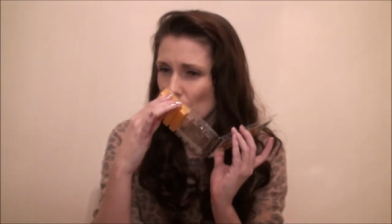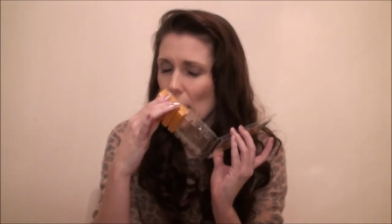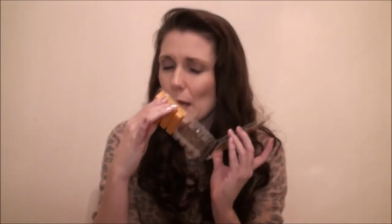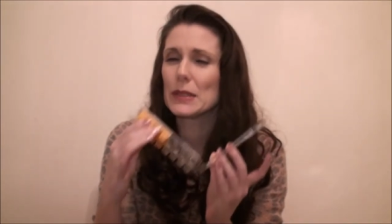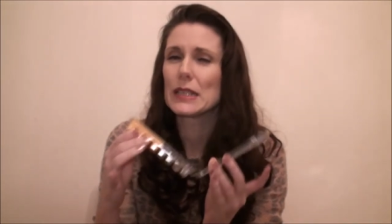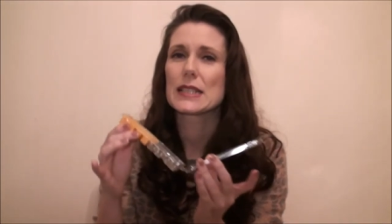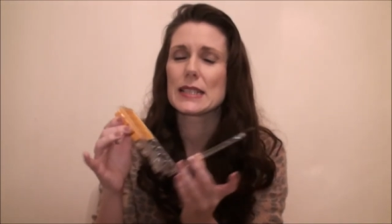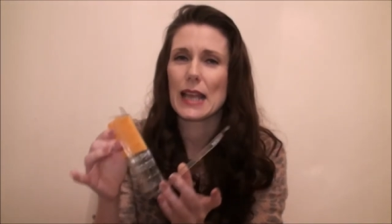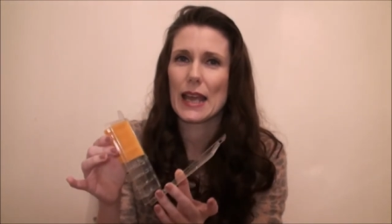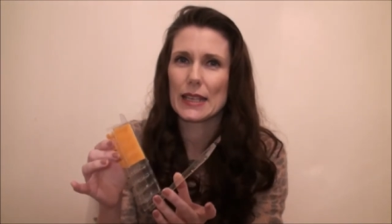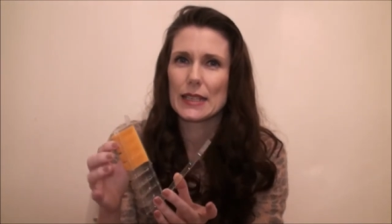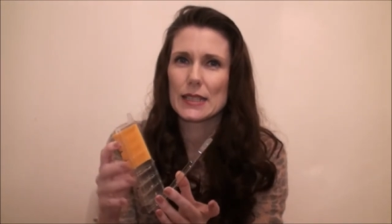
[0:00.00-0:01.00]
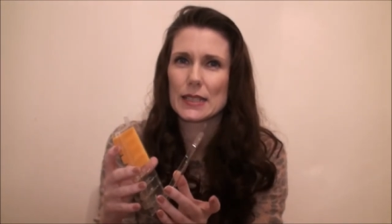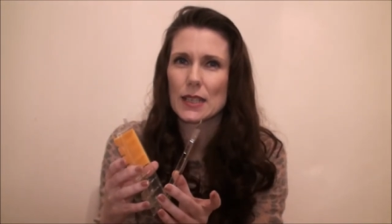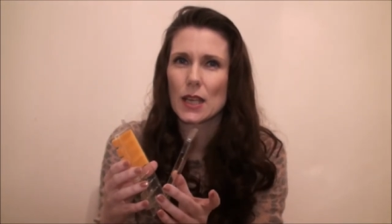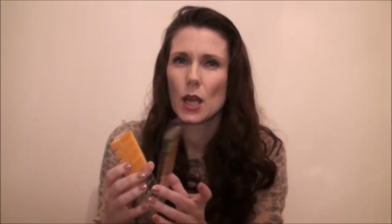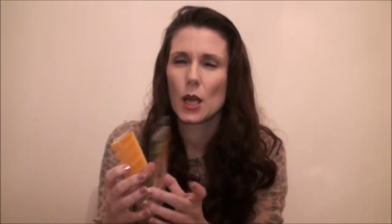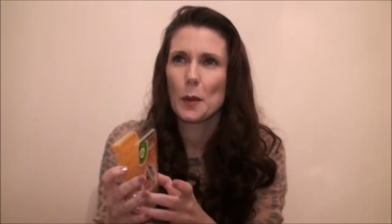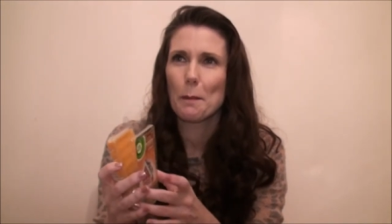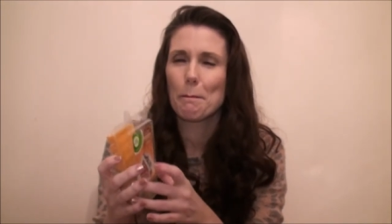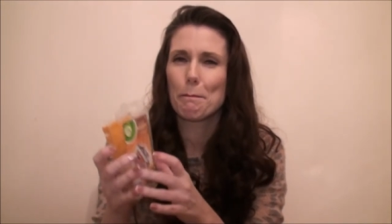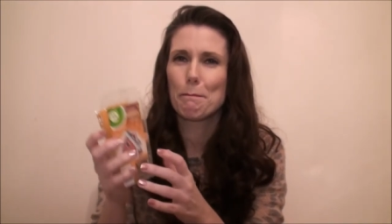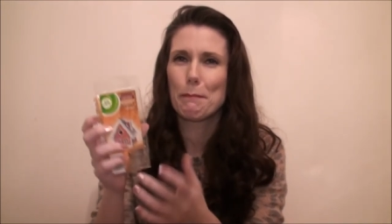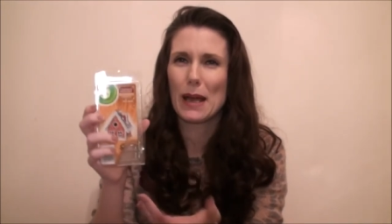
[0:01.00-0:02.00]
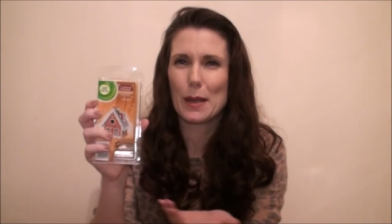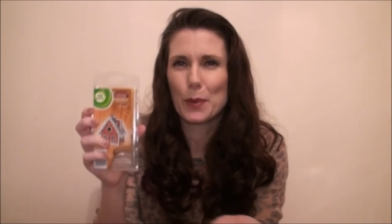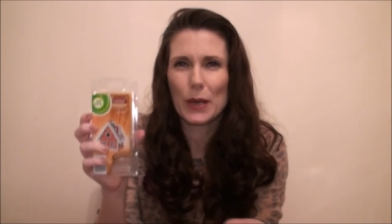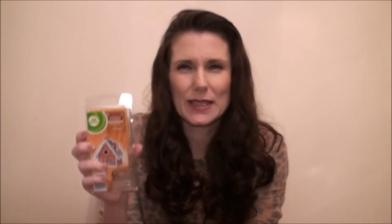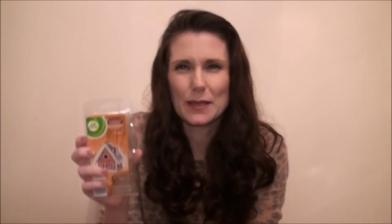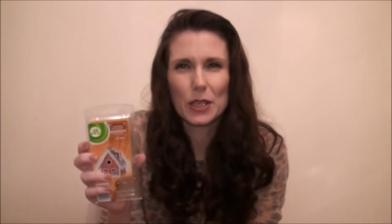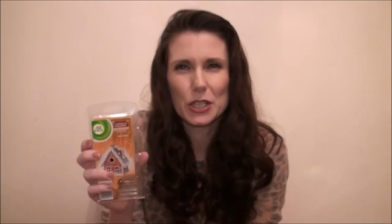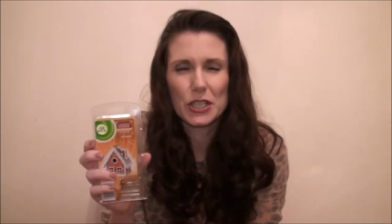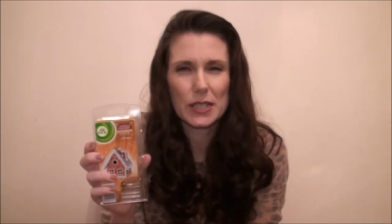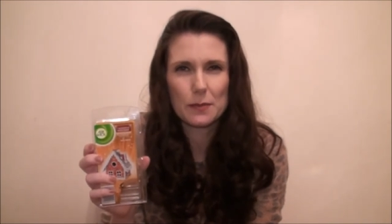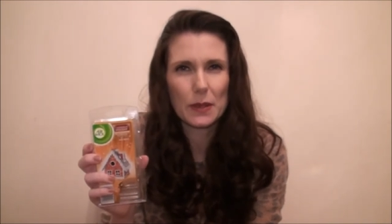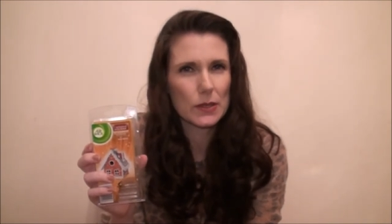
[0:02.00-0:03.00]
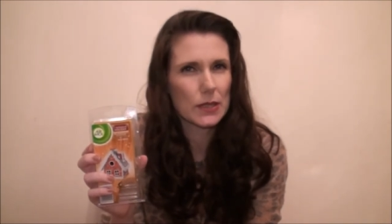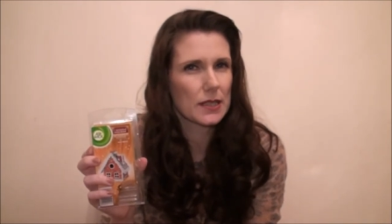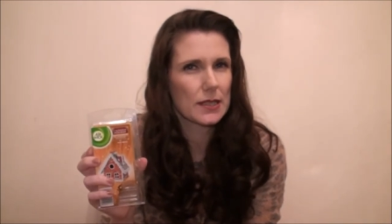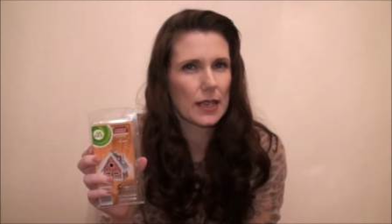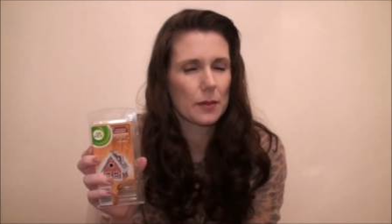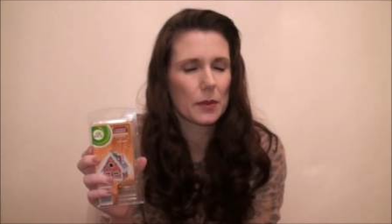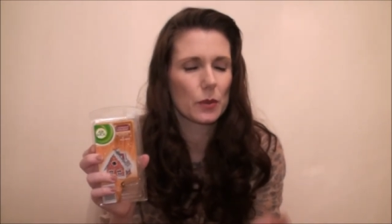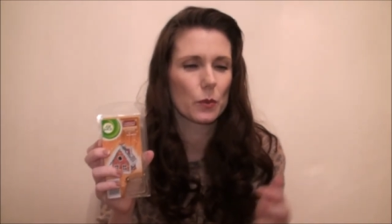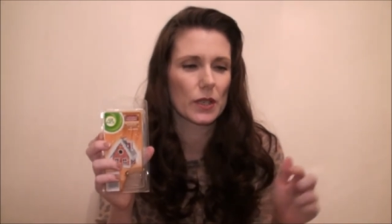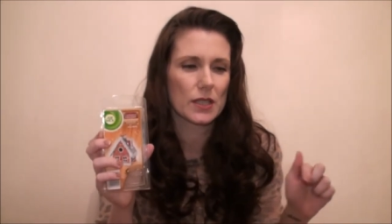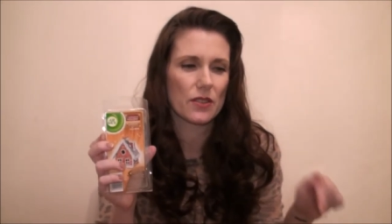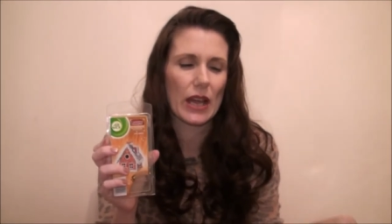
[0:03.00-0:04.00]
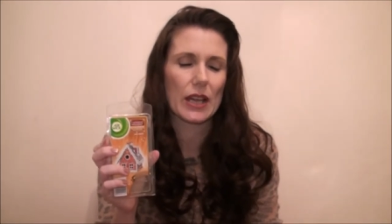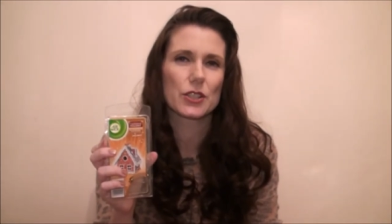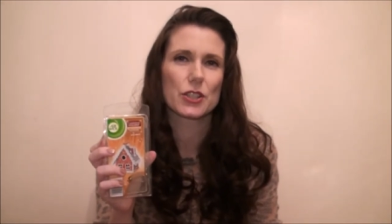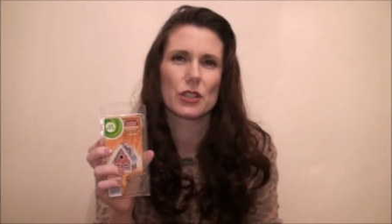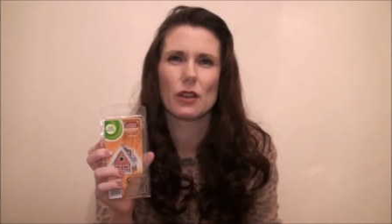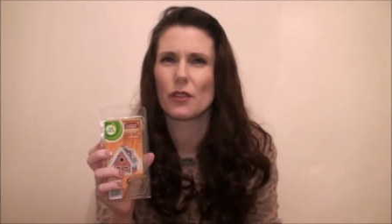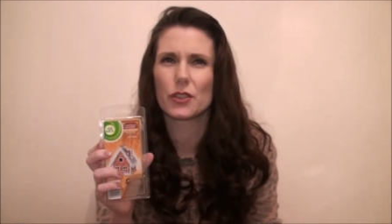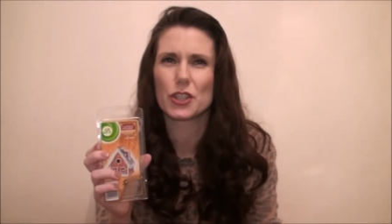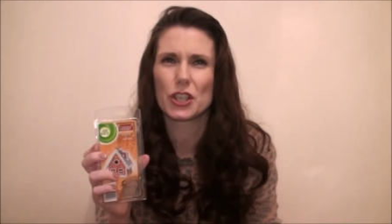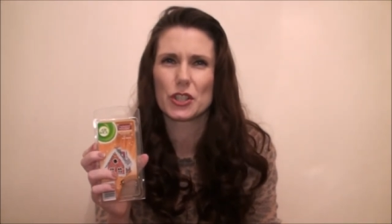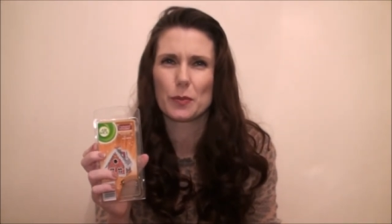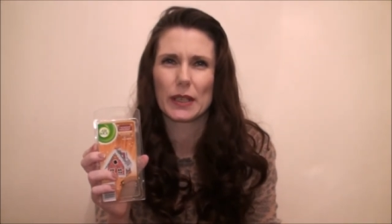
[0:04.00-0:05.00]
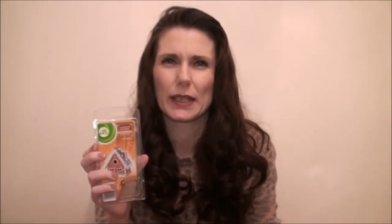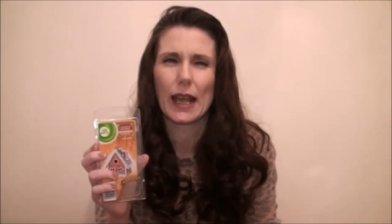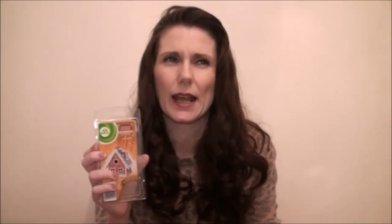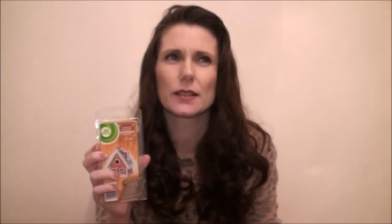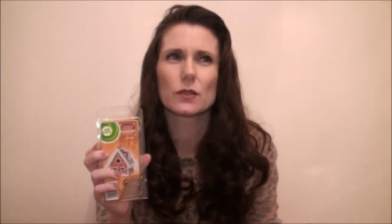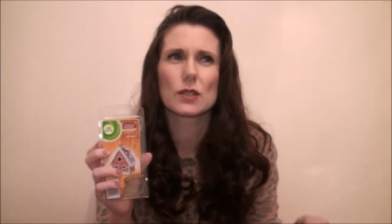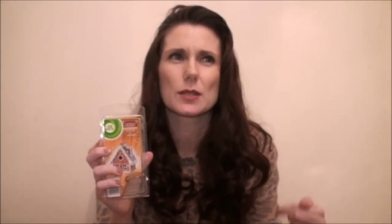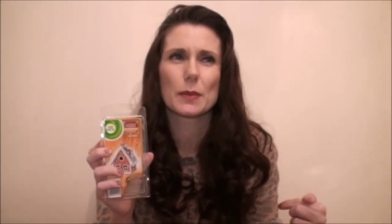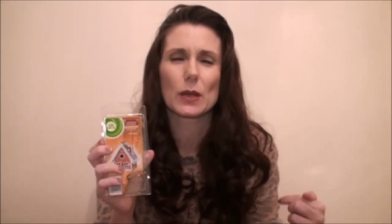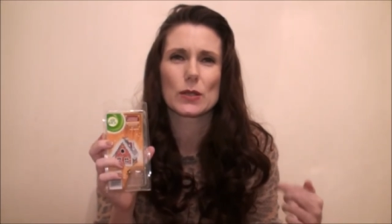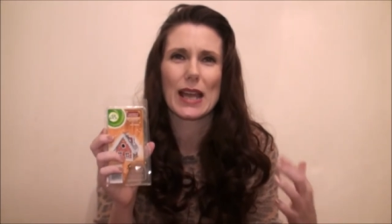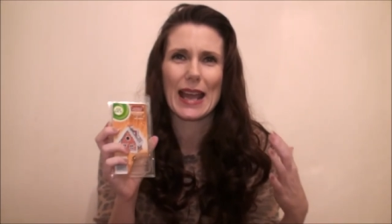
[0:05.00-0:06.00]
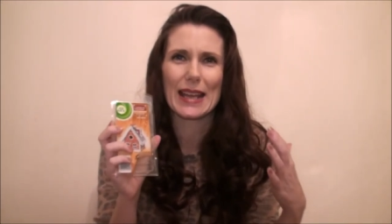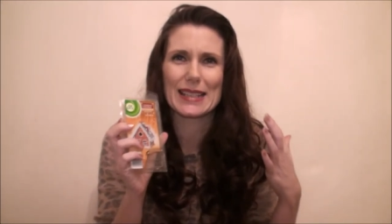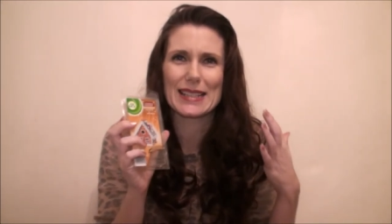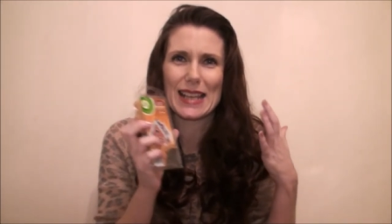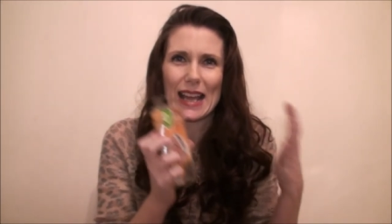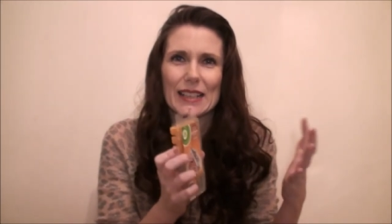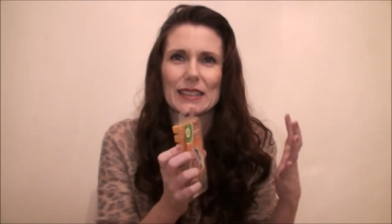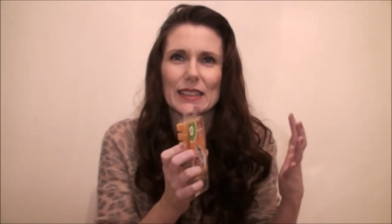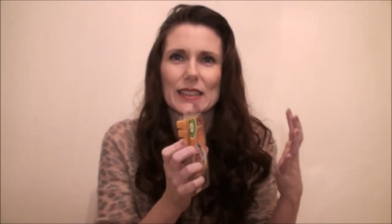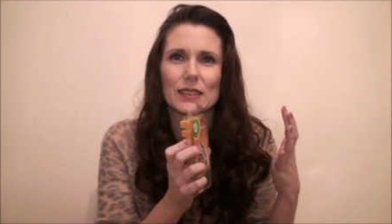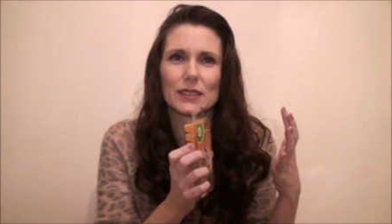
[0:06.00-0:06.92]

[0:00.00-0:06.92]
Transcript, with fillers: I mean it's nice but it pretty much just smells like cinnamon, whereas that other gingerbread candle smells exactly